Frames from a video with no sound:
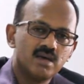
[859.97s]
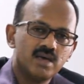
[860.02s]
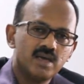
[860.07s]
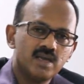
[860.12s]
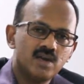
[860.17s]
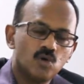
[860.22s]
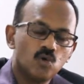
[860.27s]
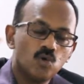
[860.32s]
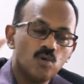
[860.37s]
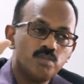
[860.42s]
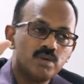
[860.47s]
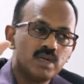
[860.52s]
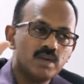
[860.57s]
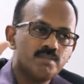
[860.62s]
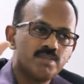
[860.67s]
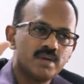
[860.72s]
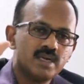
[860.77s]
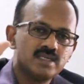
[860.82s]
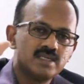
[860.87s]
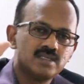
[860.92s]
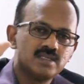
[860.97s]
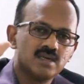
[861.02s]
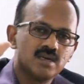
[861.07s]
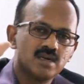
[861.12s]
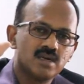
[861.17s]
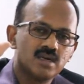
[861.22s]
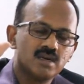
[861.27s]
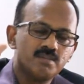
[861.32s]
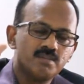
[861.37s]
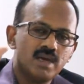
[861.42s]
in room
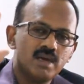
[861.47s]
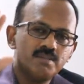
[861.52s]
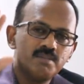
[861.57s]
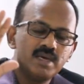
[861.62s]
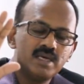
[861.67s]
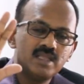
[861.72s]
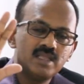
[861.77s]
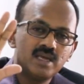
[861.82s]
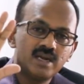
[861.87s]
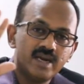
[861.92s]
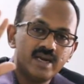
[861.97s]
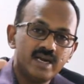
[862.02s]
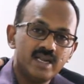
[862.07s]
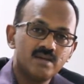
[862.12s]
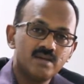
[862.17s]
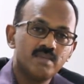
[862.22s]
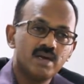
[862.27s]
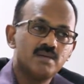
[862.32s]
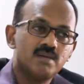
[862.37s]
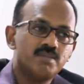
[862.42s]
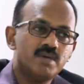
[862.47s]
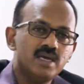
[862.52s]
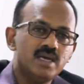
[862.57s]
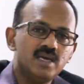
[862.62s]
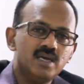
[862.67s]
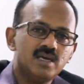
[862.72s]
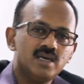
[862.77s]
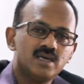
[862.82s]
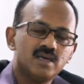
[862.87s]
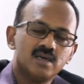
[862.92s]
temperature, maybe the reading might
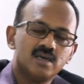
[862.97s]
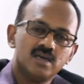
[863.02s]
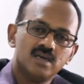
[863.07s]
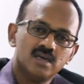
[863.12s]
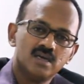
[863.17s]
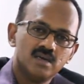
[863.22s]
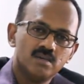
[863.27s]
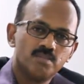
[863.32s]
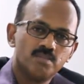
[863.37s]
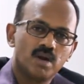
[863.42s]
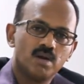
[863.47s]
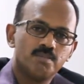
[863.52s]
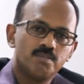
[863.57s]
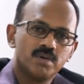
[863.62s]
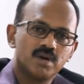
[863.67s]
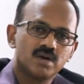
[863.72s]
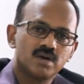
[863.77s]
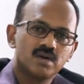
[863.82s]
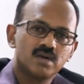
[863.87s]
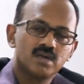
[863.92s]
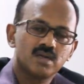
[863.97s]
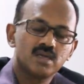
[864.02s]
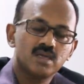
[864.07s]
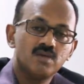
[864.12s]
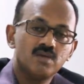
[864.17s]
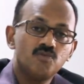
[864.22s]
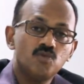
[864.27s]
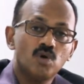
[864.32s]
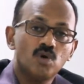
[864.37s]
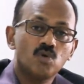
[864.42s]
be proper.
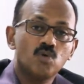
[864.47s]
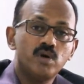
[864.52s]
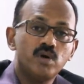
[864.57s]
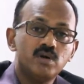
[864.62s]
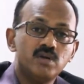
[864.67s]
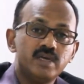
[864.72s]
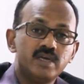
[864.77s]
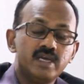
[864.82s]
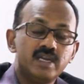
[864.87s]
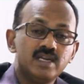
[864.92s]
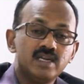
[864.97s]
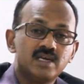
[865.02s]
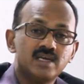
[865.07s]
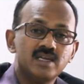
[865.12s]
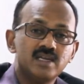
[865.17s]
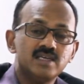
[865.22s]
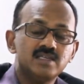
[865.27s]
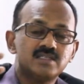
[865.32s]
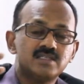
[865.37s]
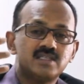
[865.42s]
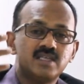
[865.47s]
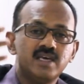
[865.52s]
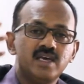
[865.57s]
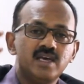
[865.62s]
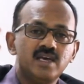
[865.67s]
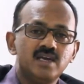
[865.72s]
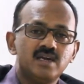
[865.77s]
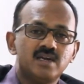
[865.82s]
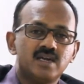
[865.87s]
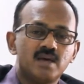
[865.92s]
If you are going to increase
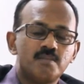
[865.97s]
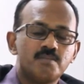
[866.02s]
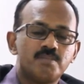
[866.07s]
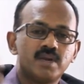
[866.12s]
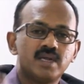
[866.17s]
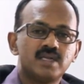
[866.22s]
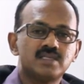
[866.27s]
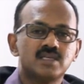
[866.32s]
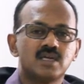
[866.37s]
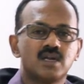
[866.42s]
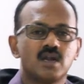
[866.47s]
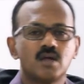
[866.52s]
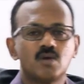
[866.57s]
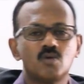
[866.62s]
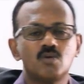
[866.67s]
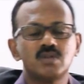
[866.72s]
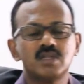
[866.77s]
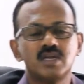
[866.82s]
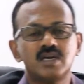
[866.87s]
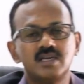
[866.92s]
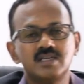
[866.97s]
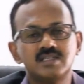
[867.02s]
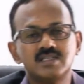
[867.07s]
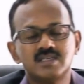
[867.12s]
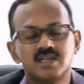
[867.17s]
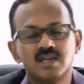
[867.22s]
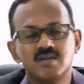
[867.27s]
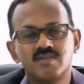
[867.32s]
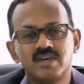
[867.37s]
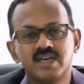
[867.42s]
the temperature around the
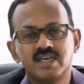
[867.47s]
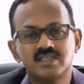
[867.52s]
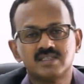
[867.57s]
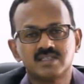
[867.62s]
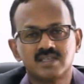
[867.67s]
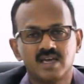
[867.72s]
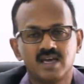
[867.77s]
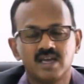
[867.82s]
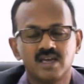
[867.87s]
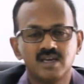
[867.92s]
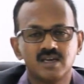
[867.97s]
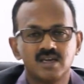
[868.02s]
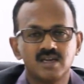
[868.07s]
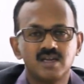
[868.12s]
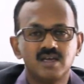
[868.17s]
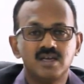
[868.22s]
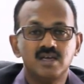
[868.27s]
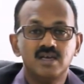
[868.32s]
digital weighing scale,